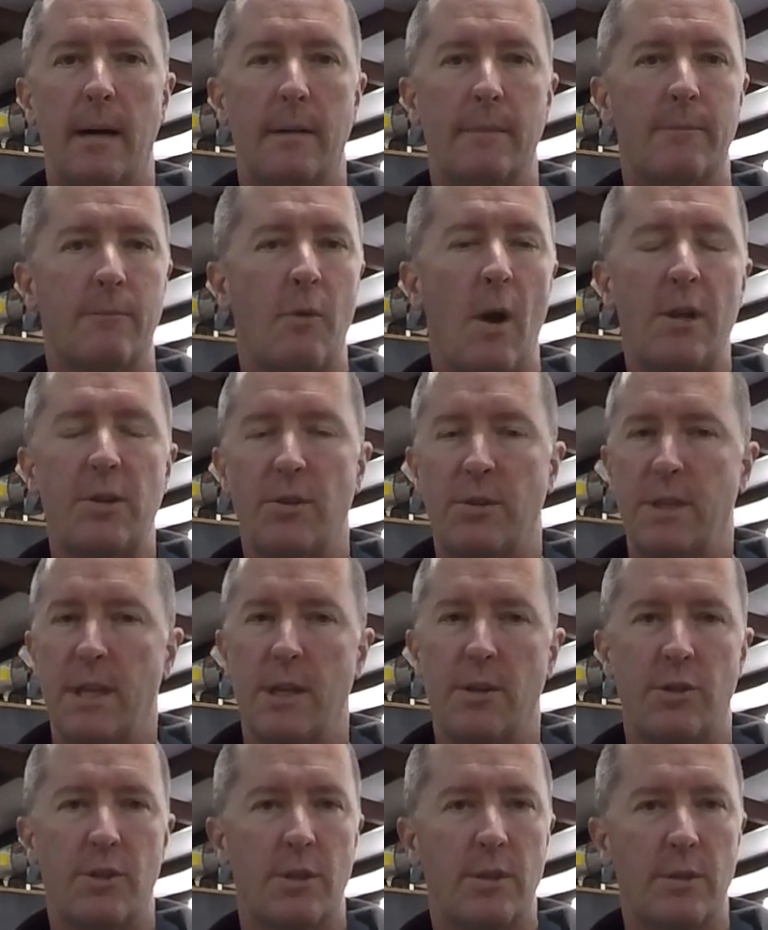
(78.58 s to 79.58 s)
racial
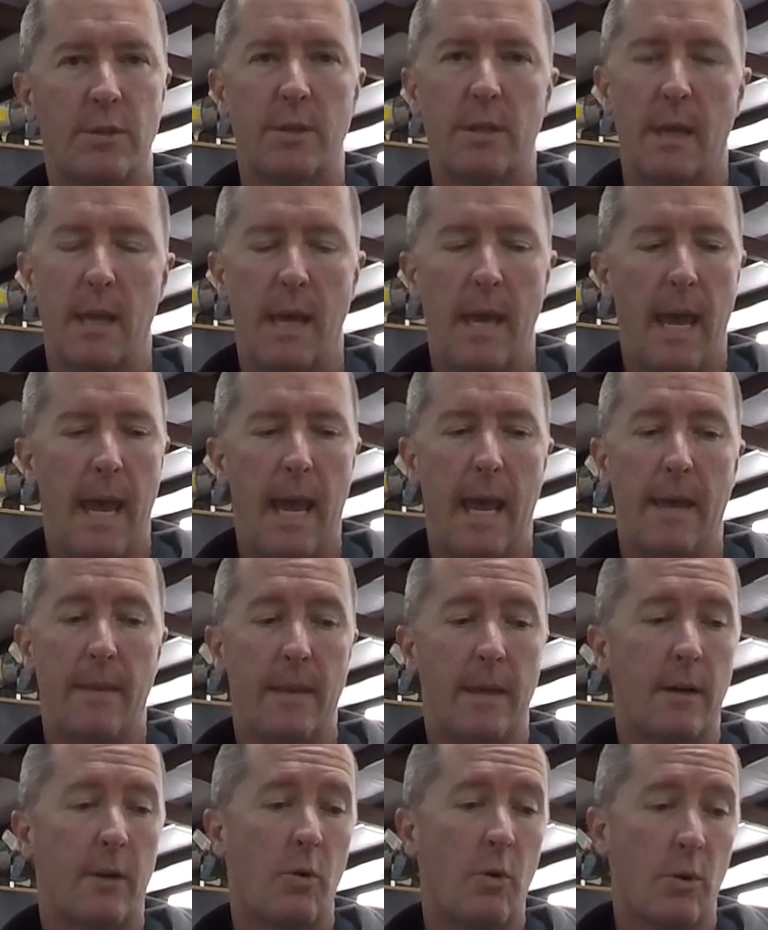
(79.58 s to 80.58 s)
tensions, and
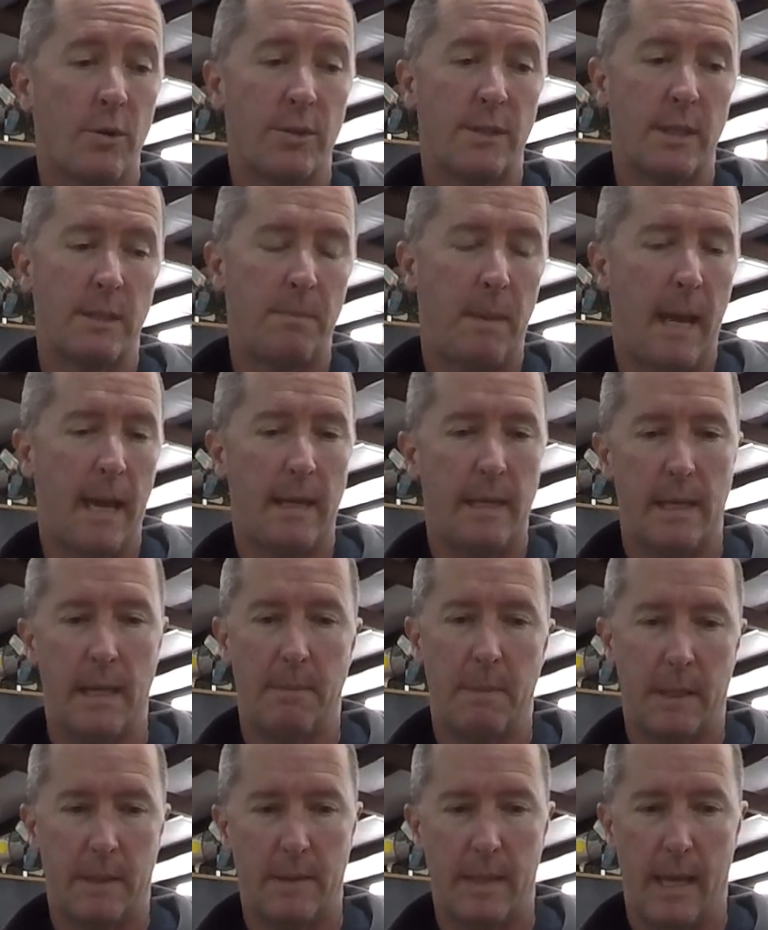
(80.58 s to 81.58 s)
then of course this
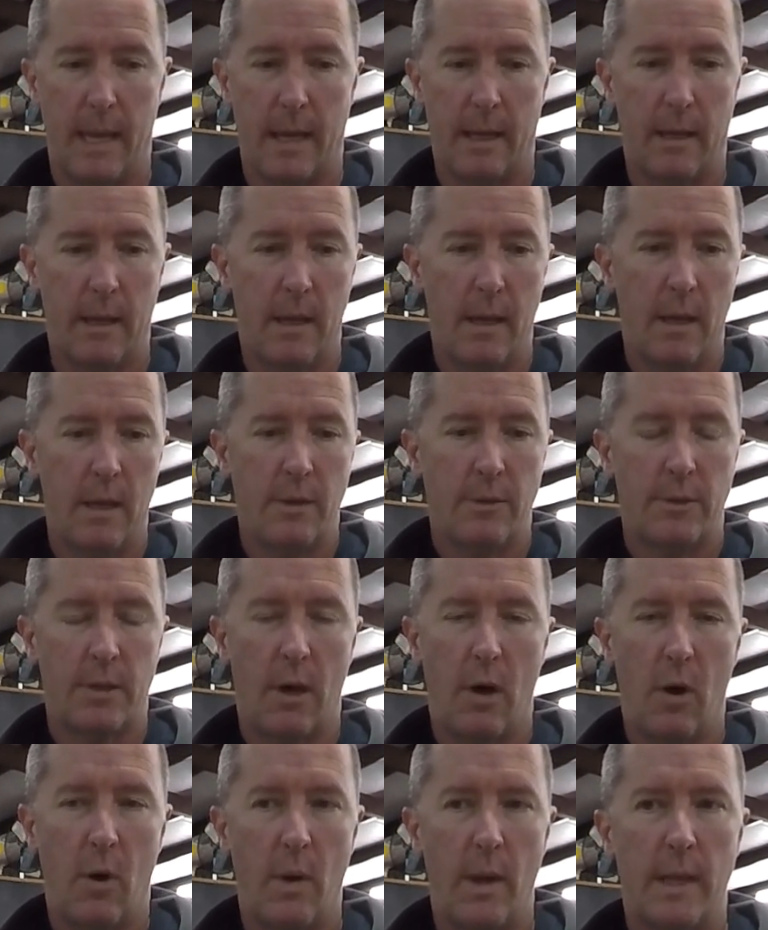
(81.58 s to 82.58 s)
pandemic thing.
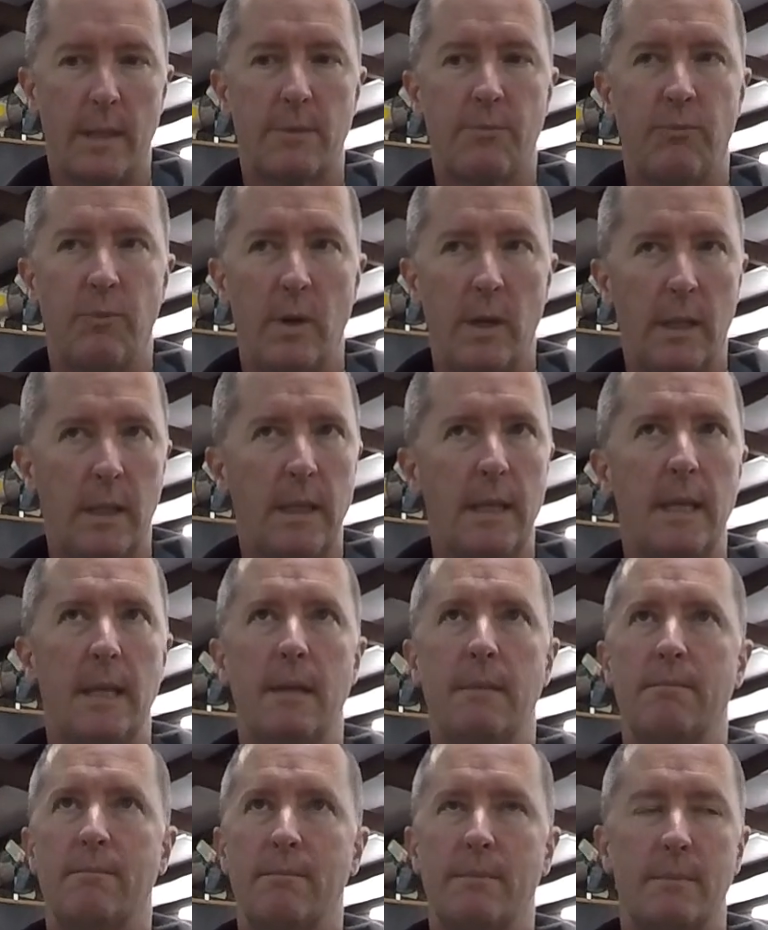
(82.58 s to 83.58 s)
So it's
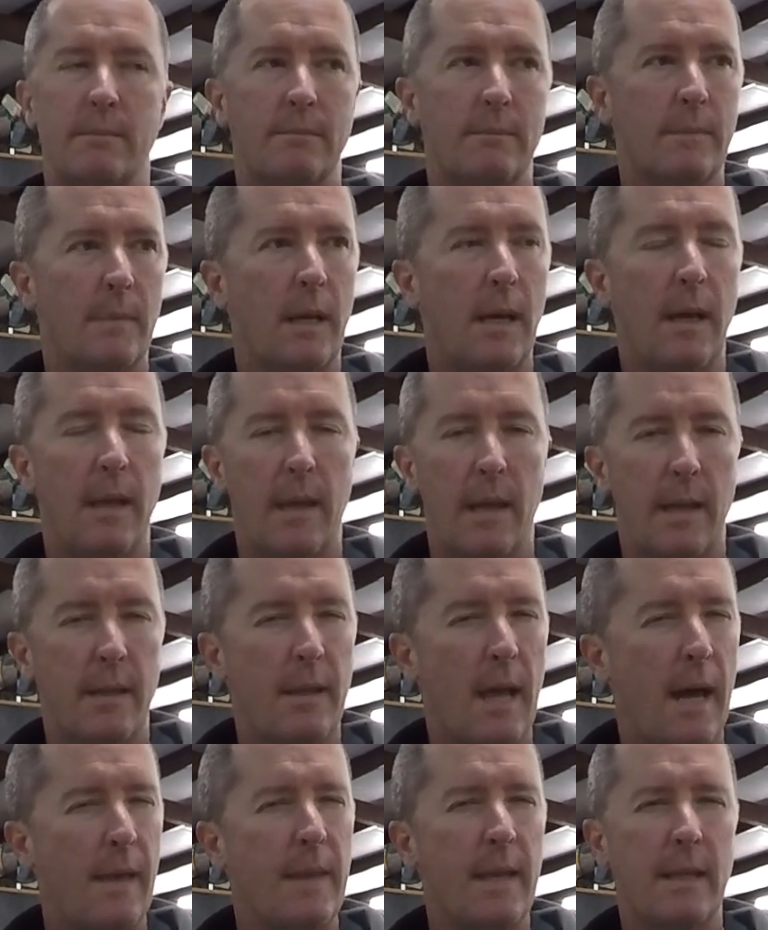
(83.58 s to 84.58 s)
really,
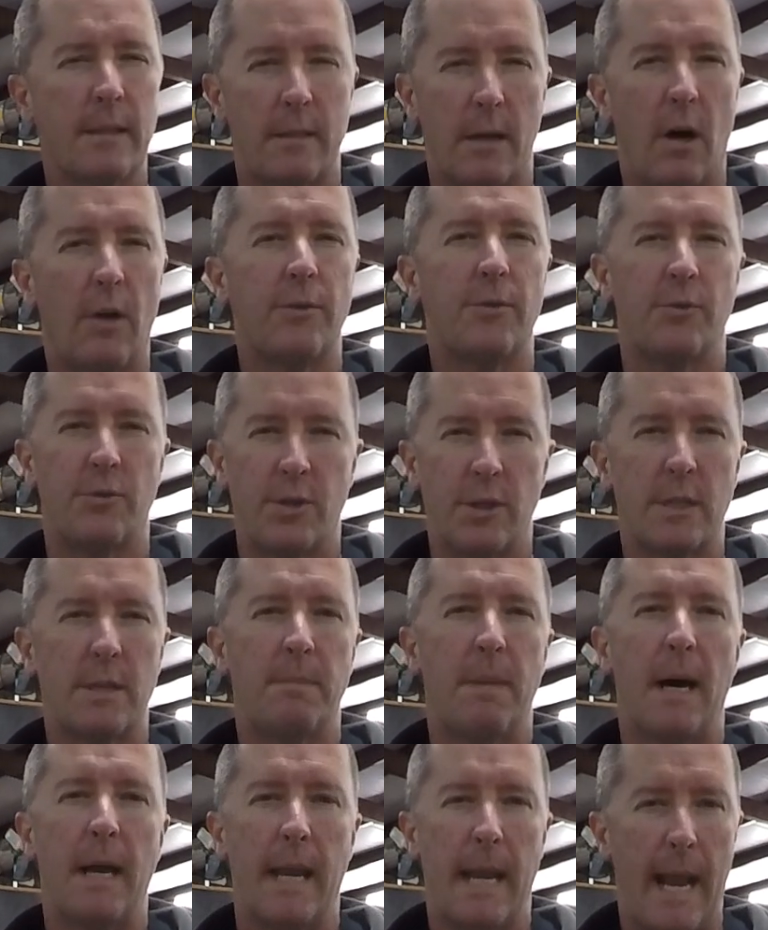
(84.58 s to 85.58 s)
I think it's altered just
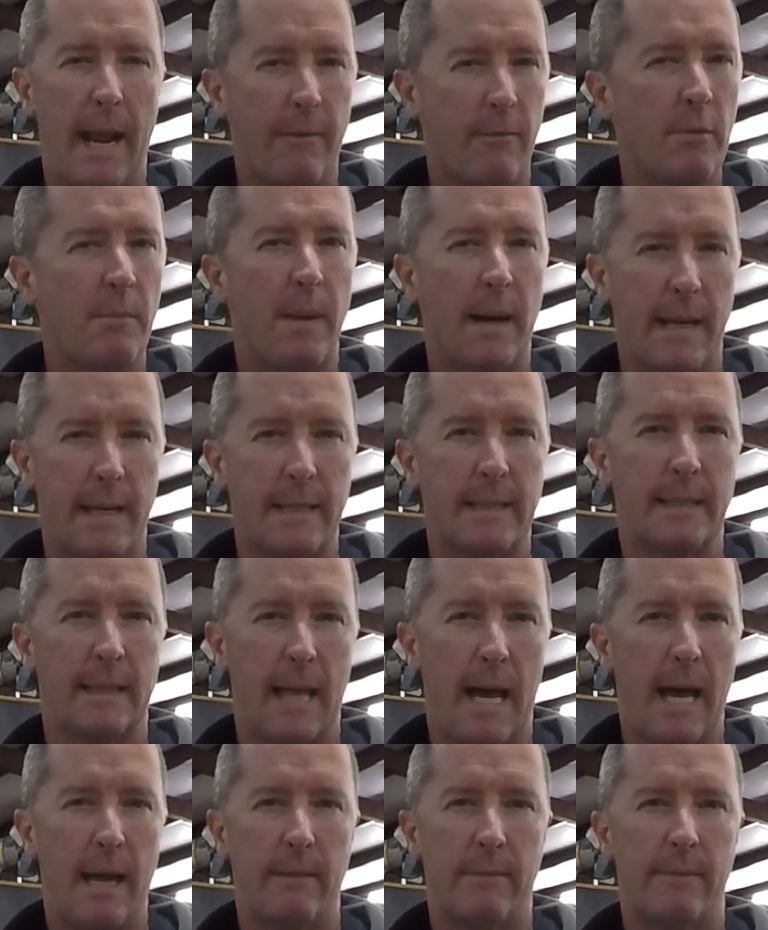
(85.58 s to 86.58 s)
about everybody's
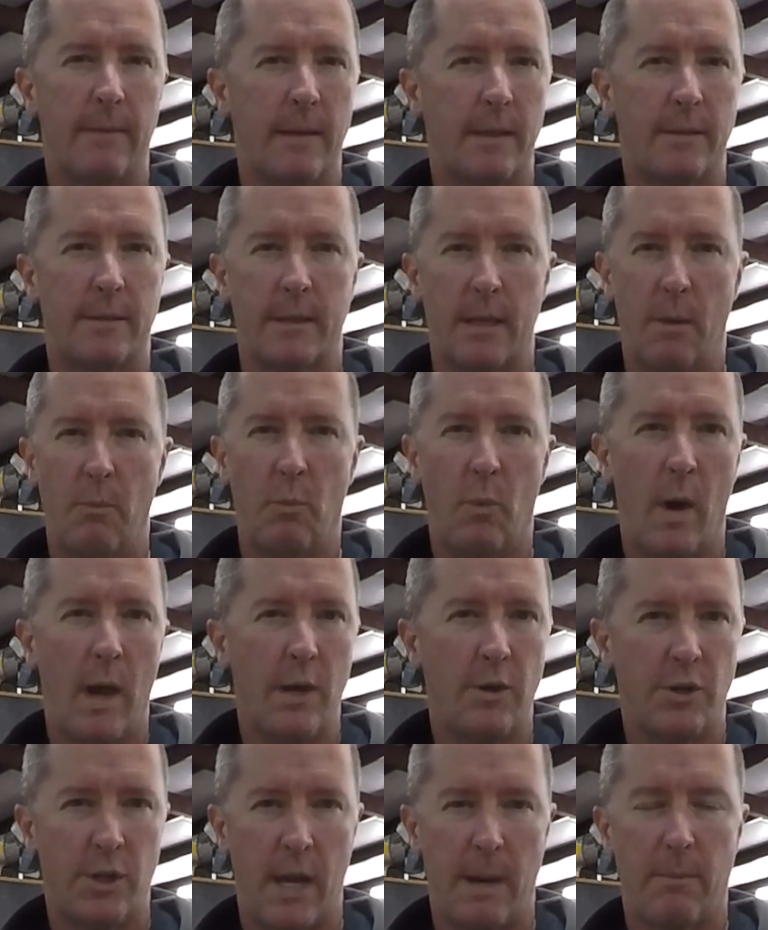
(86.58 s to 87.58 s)
life in some
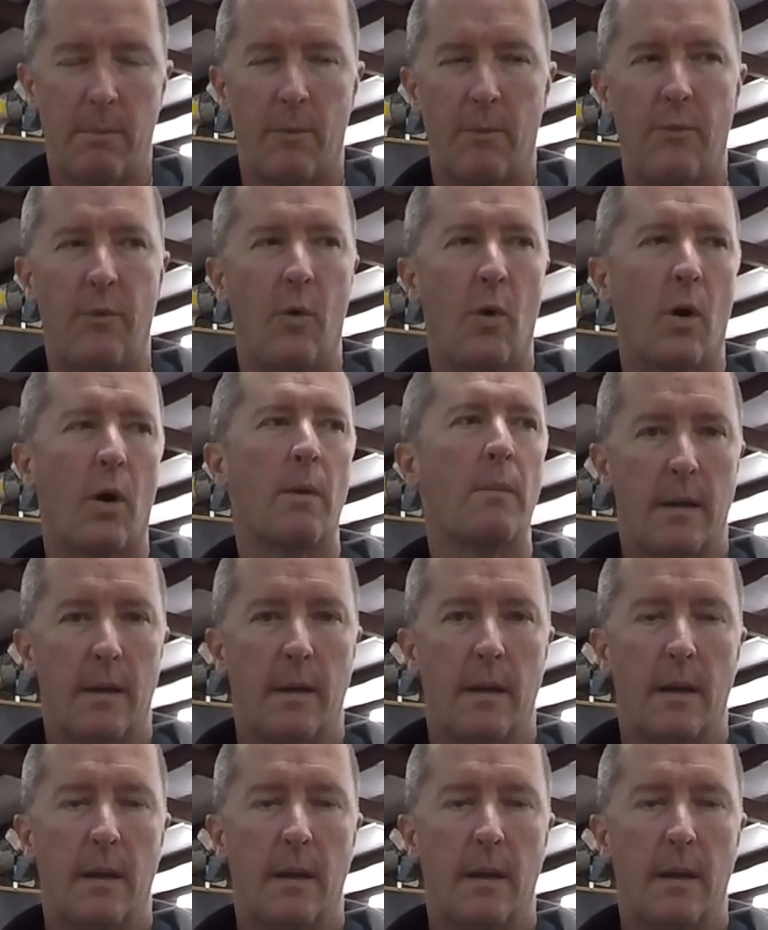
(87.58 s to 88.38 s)
way, shape, or form.